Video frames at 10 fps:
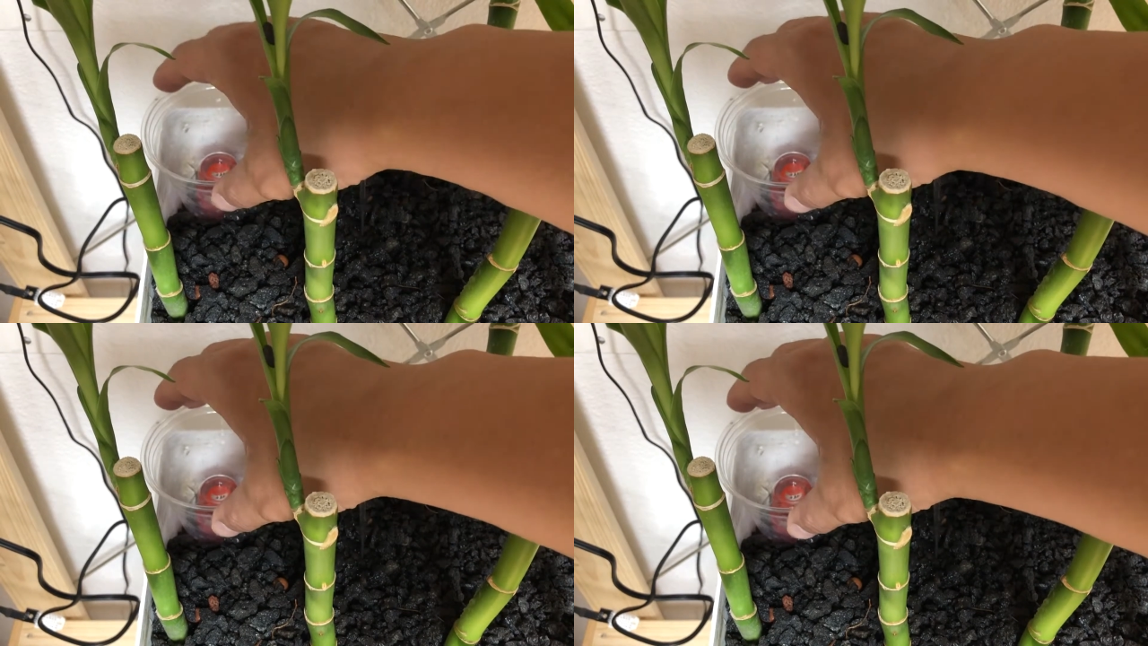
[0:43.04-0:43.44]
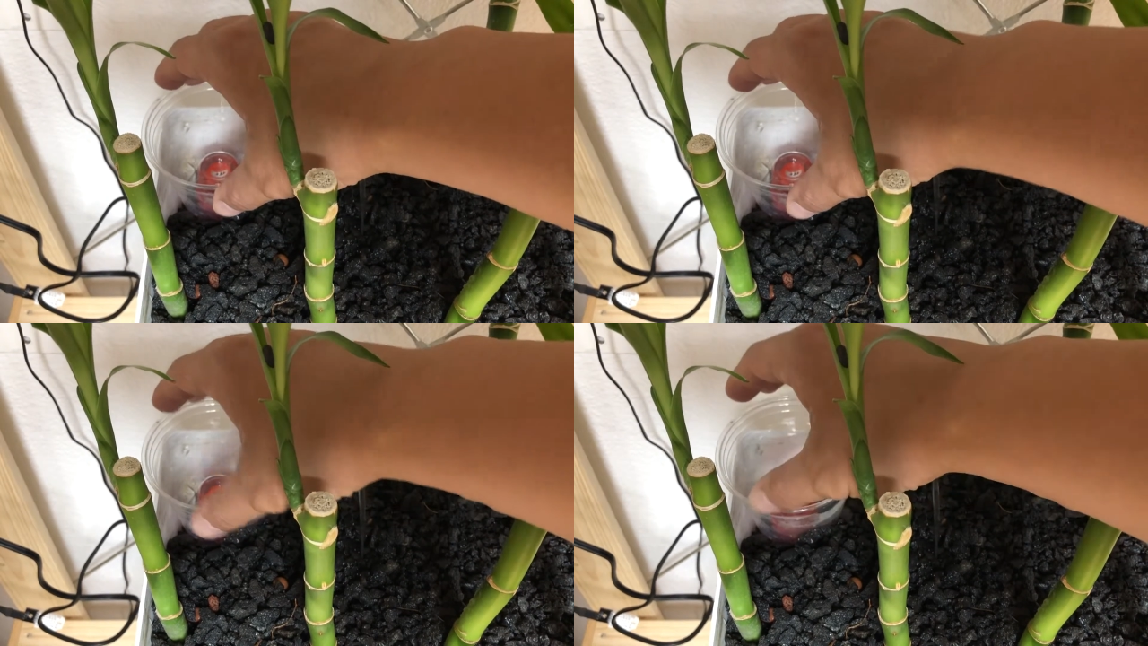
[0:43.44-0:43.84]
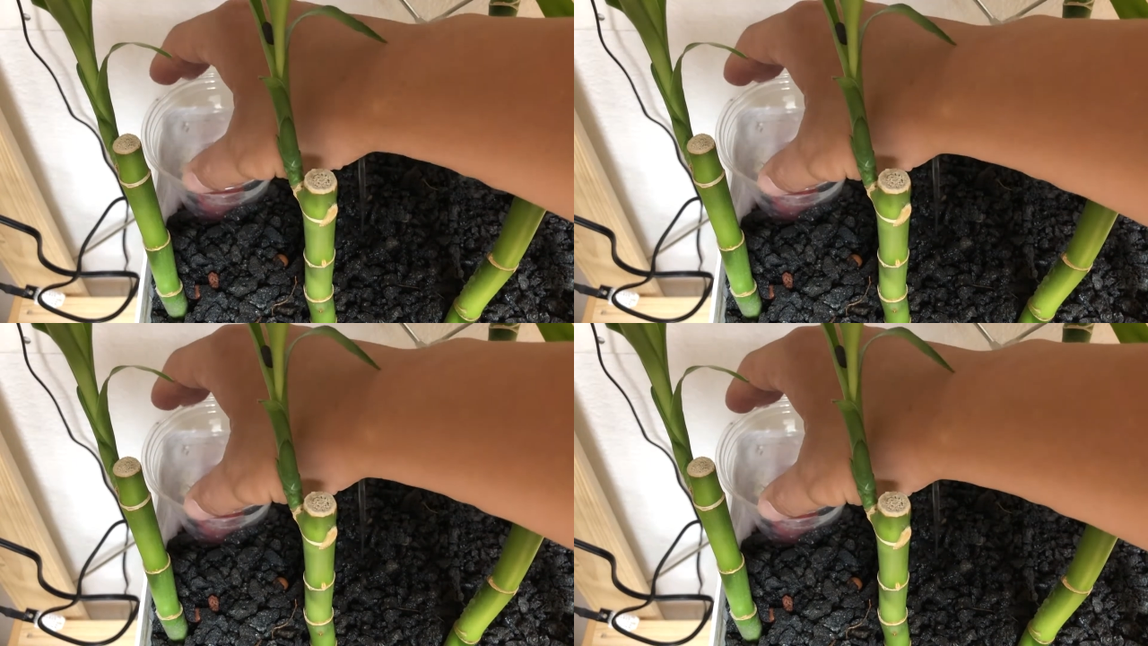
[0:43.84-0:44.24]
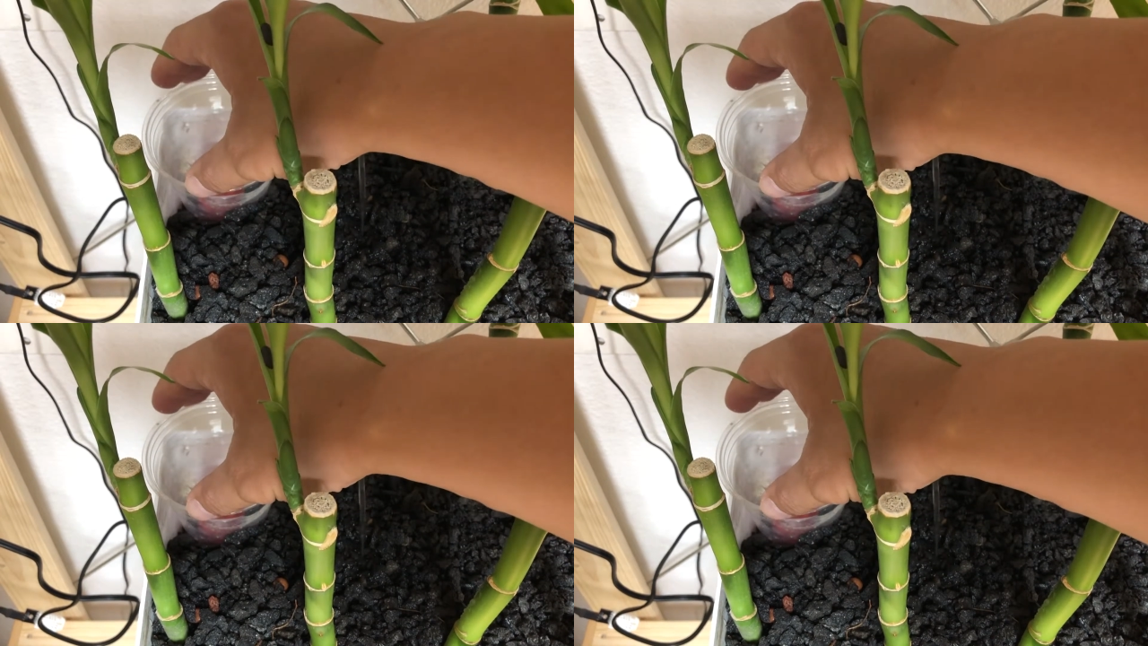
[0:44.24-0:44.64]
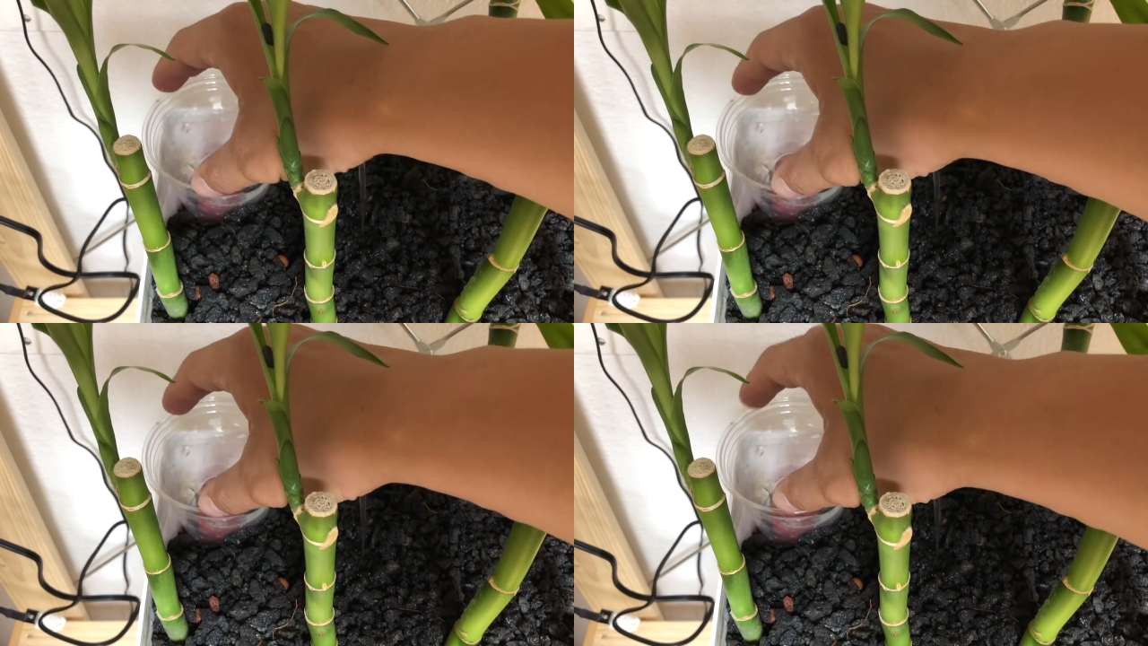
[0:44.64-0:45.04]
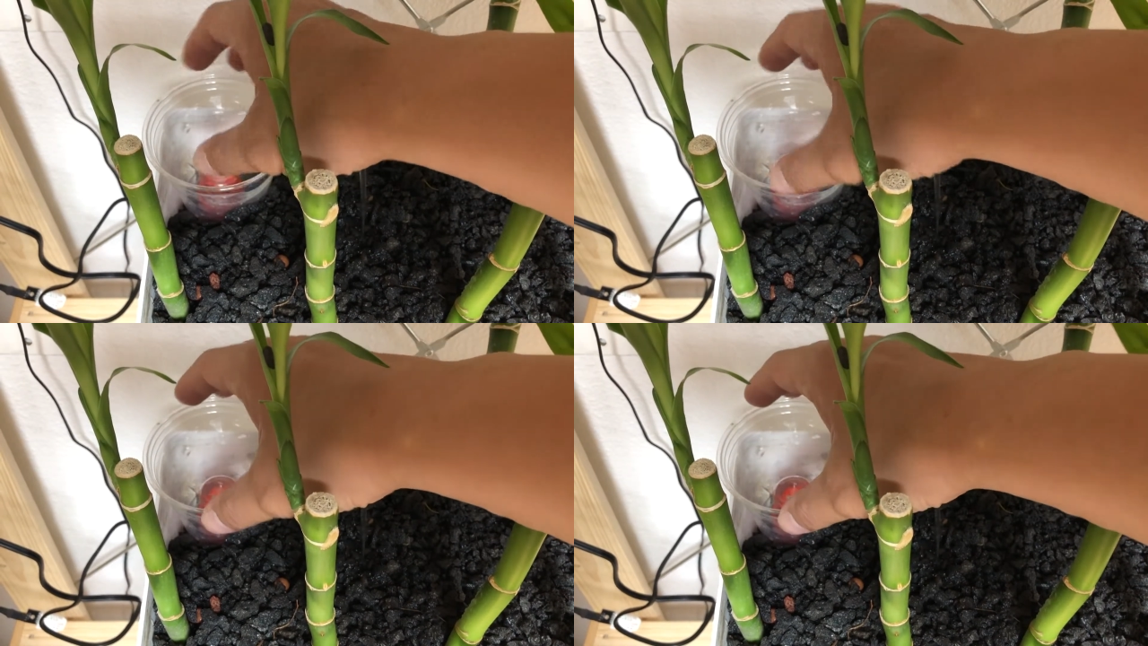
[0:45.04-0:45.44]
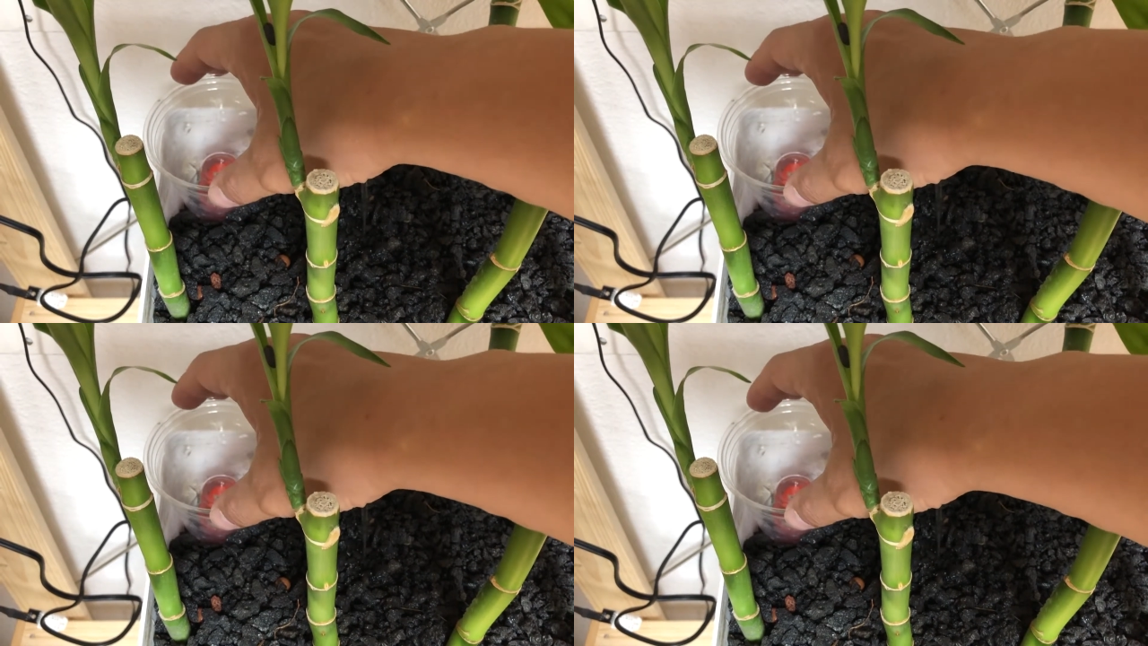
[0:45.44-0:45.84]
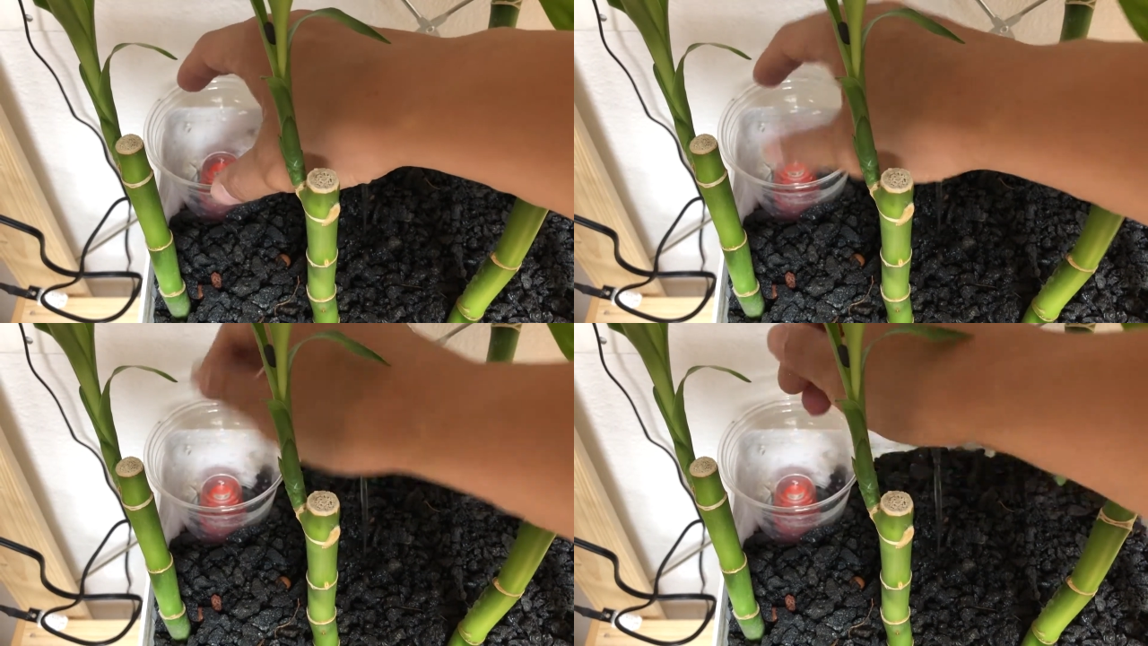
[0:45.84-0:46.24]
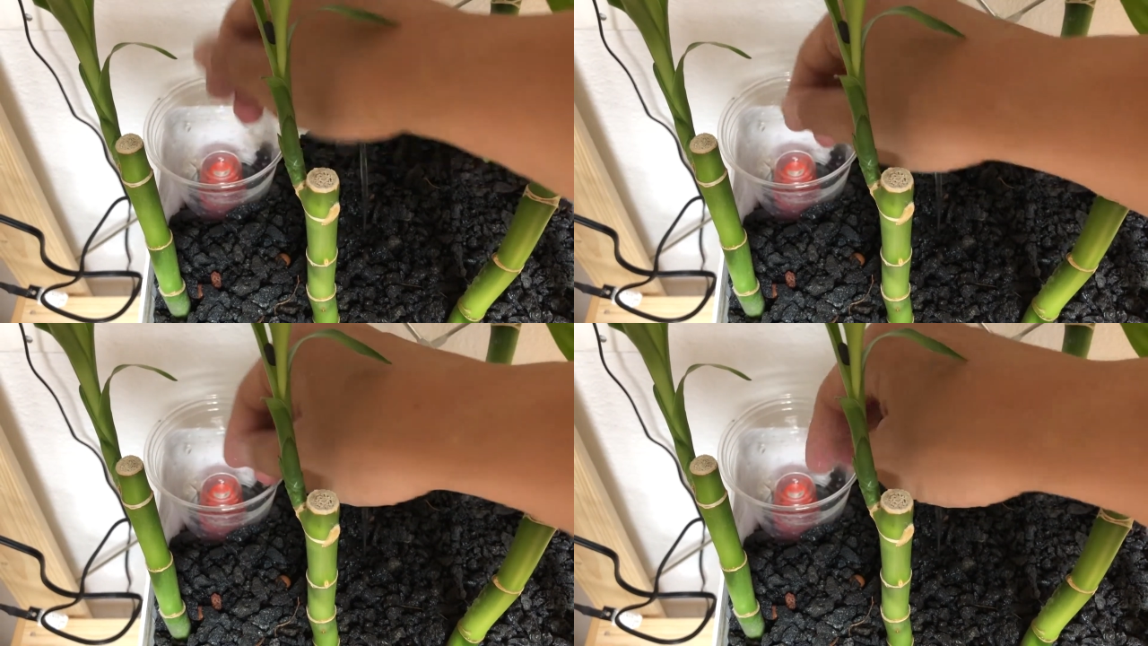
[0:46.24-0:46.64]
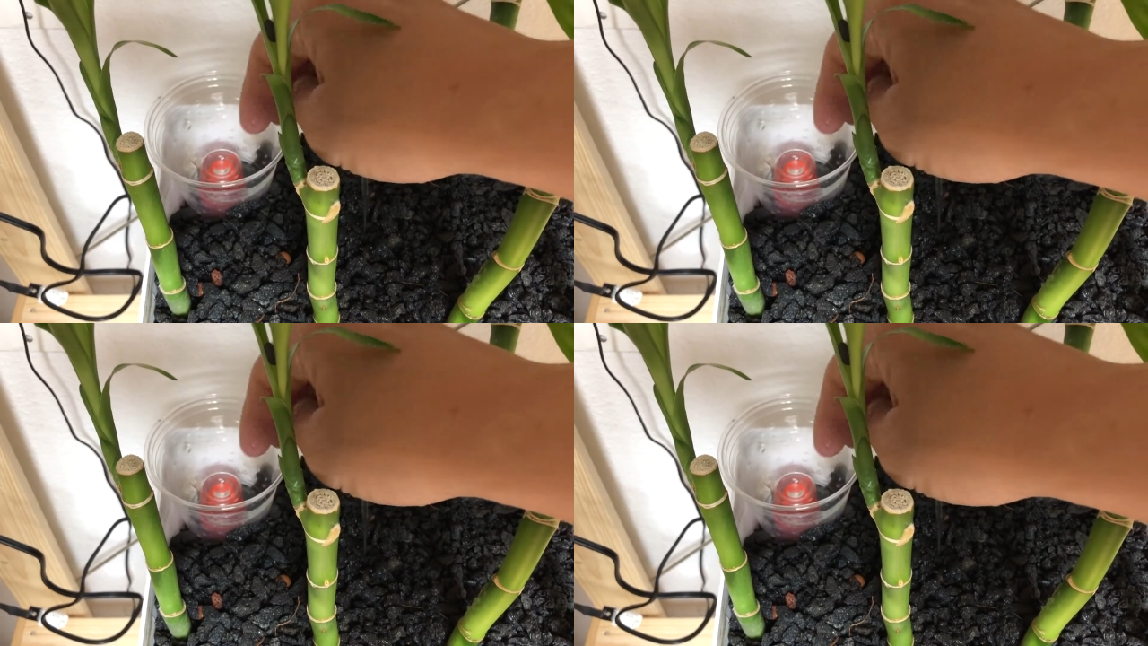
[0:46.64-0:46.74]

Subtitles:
Nobody's mouth can be seen.